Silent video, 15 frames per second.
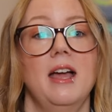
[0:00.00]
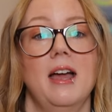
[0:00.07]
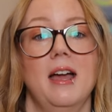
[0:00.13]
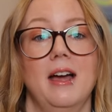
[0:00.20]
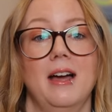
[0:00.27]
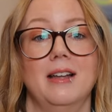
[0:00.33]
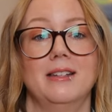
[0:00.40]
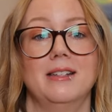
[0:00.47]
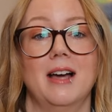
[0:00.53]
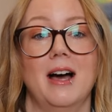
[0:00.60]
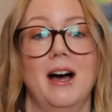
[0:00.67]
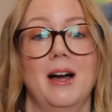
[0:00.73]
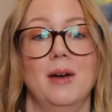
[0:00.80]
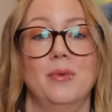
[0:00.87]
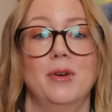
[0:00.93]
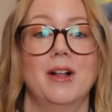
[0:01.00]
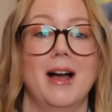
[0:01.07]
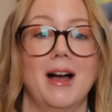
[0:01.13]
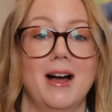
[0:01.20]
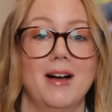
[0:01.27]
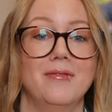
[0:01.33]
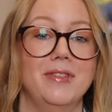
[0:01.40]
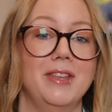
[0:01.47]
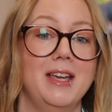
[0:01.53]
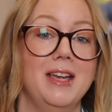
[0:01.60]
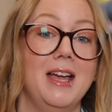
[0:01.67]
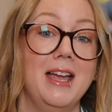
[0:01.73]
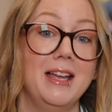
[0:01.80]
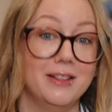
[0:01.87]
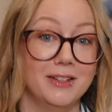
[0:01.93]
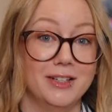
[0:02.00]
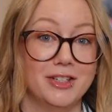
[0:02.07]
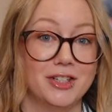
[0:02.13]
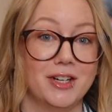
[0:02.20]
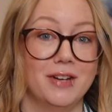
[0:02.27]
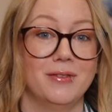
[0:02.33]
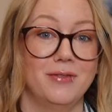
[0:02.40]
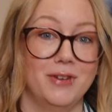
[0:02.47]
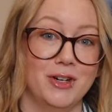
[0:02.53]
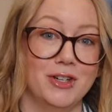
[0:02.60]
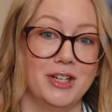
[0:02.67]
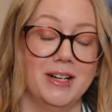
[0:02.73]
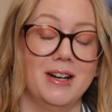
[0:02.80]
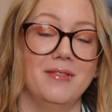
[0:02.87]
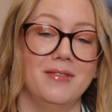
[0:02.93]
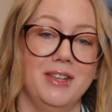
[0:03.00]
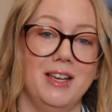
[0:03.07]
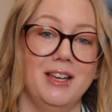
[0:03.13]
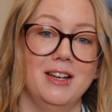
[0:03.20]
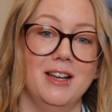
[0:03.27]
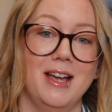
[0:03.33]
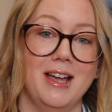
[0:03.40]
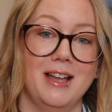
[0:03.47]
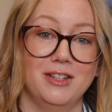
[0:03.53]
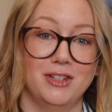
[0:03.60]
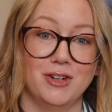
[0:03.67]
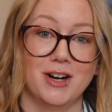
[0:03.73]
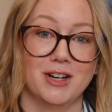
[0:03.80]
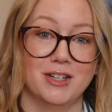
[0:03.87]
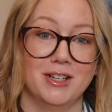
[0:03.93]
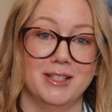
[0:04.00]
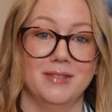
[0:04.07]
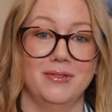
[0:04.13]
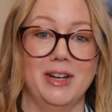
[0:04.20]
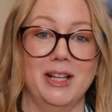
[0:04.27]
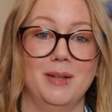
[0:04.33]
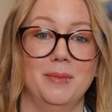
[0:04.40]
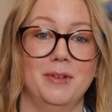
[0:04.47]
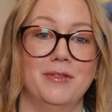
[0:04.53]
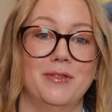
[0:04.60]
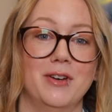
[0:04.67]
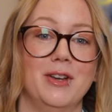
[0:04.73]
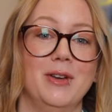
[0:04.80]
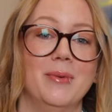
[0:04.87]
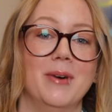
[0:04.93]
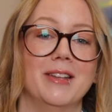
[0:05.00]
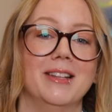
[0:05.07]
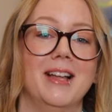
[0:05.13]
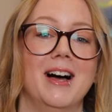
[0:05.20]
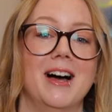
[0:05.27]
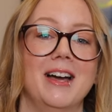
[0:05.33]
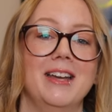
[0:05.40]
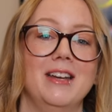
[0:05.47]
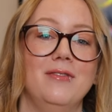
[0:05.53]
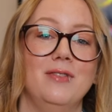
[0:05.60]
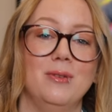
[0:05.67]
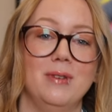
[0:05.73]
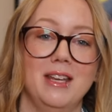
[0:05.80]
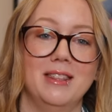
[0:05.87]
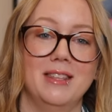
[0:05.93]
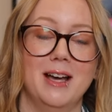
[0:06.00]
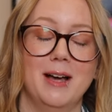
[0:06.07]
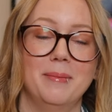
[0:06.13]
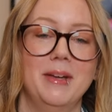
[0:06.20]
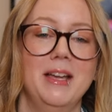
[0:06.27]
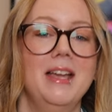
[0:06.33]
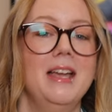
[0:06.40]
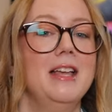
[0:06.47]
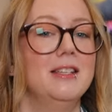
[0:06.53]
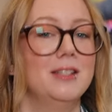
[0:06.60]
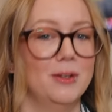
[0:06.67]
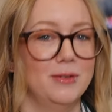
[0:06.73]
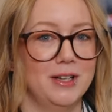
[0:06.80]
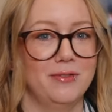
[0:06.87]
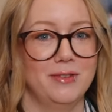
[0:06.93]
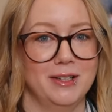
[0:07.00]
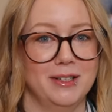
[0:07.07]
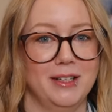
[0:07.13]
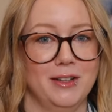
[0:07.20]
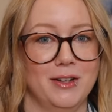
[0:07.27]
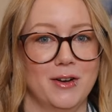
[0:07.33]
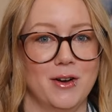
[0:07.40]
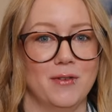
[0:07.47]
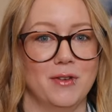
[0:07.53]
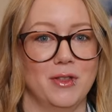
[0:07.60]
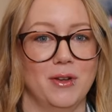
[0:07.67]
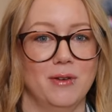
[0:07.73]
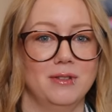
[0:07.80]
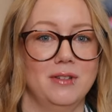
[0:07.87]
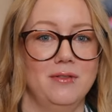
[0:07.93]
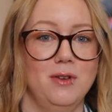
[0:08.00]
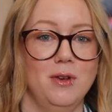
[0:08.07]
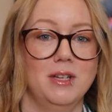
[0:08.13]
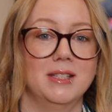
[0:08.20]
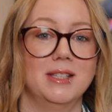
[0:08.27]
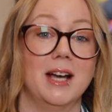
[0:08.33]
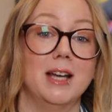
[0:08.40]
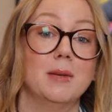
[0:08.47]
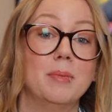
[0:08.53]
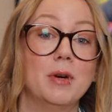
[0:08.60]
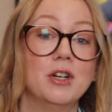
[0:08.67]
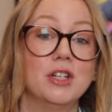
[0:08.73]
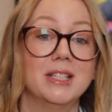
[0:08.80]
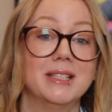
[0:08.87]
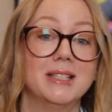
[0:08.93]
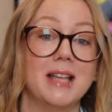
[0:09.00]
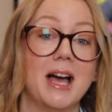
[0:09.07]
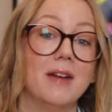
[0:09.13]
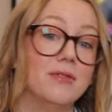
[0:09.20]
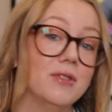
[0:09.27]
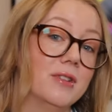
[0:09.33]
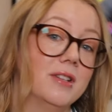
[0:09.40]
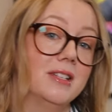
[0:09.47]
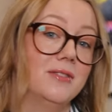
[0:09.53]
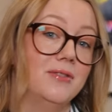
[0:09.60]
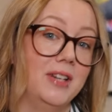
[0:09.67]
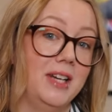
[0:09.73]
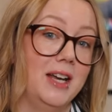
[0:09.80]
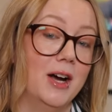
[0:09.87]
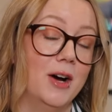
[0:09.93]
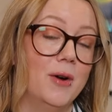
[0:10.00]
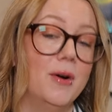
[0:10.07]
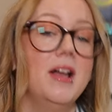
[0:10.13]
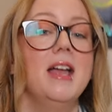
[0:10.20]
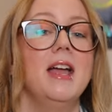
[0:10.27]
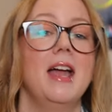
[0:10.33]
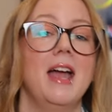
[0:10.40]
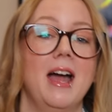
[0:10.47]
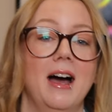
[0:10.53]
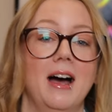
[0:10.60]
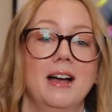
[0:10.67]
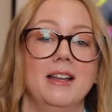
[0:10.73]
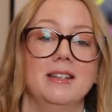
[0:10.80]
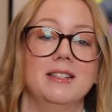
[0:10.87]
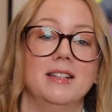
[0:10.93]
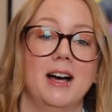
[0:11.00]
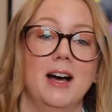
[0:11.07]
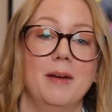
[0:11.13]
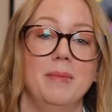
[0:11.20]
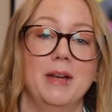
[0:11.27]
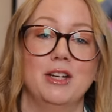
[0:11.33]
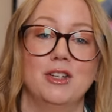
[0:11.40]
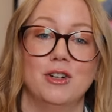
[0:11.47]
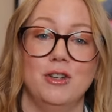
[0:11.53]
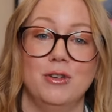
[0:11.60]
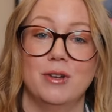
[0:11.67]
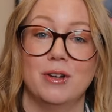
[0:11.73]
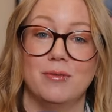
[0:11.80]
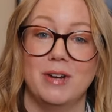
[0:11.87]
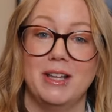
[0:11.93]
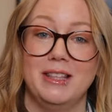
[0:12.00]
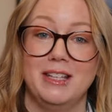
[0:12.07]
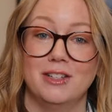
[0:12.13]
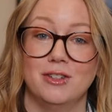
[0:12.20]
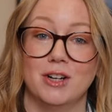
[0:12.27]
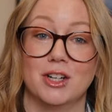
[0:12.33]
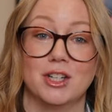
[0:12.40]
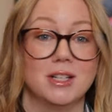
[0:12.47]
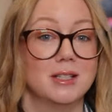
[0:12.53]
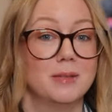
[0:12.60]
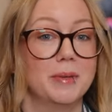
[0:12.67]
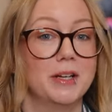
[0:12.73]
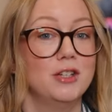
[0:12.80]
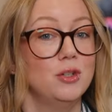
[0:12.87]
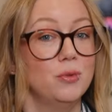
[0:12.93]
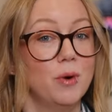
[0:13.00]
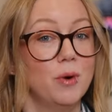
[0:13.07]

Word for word: And I will have the English version of the instructions available for you online if you need them. So definitely look over those if you decide to purchase after this video and uh, make sure you can read the instructions because you